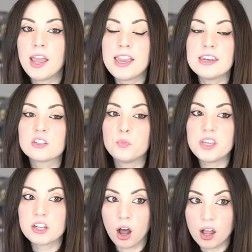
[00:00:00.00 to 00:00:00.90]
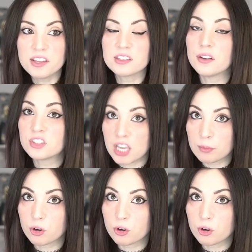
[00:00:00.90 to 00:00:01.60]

It is because of Saber